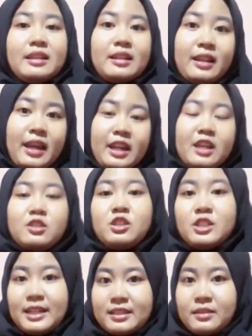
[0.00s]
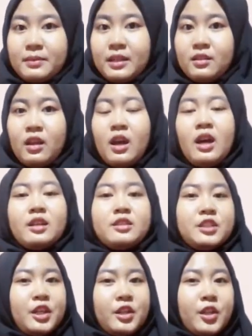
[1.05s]
Ladies and gentlemen,
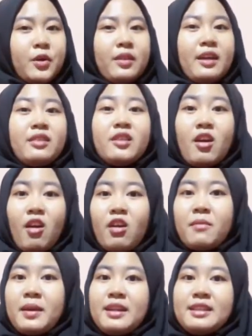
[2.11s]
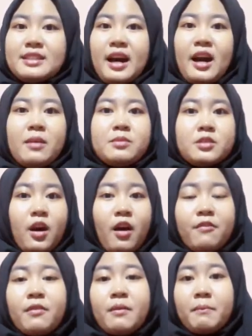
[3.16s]
do you know that there are many types
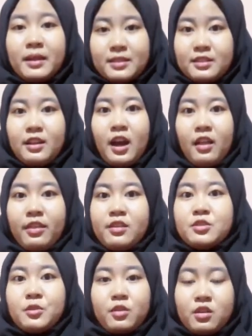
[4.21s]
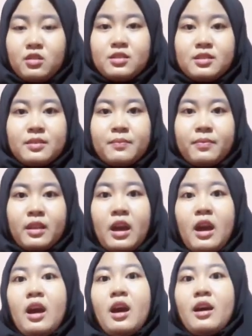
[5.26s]
of mental health disorders?
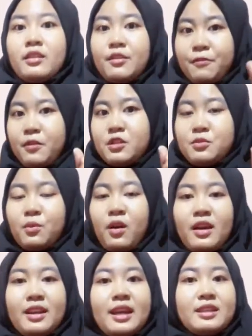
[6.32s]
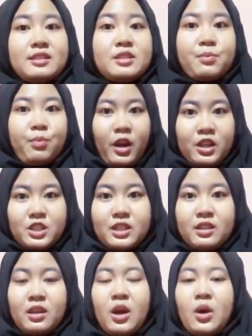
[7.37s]
The first one is
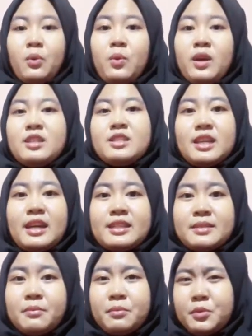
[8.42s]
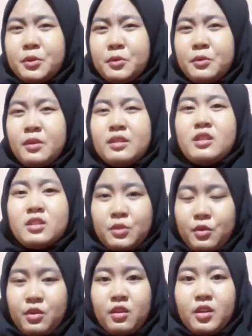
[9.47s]
depression, which is a mood
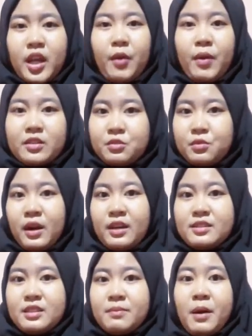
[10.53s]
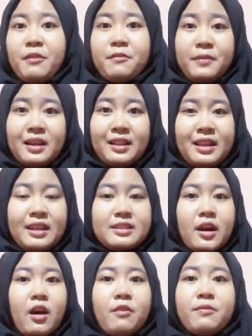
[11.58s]
disorder characterized by feelings
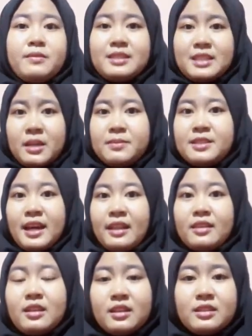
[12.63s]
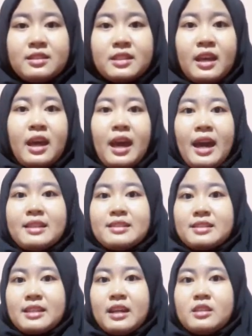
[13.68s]
of deep sadness and
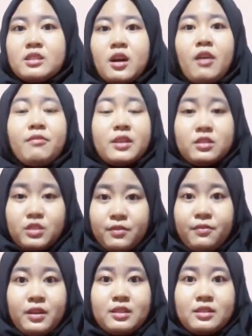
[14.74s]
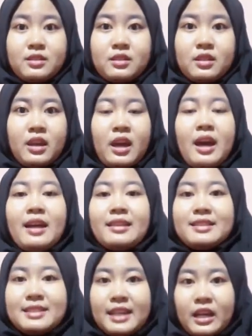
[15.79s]
sense of indifference. The
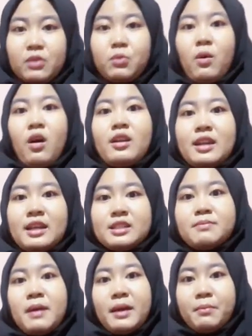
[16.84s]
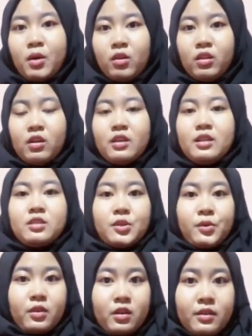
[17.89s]
second one is bipolar
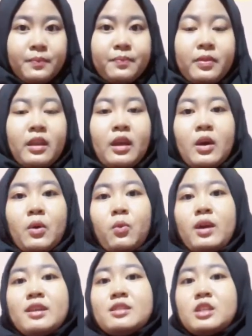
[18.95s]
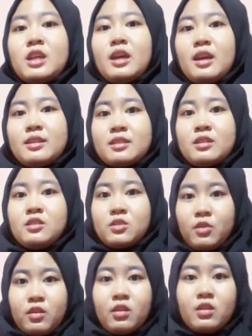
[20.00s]
disorder, which is a
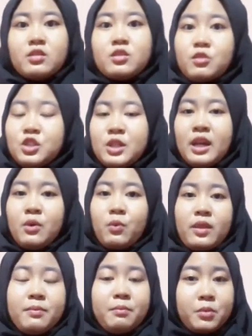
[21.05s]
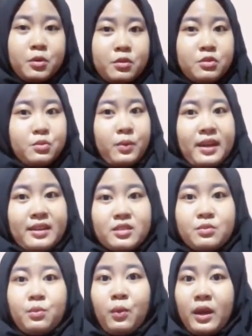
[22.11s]
disorder associated with mood swings
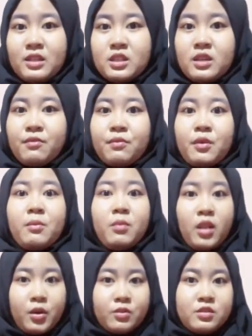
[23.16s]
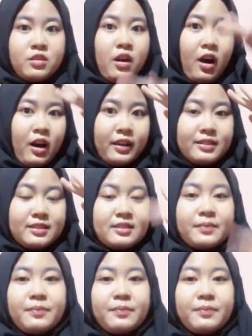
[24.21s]
ranging from lows to highs.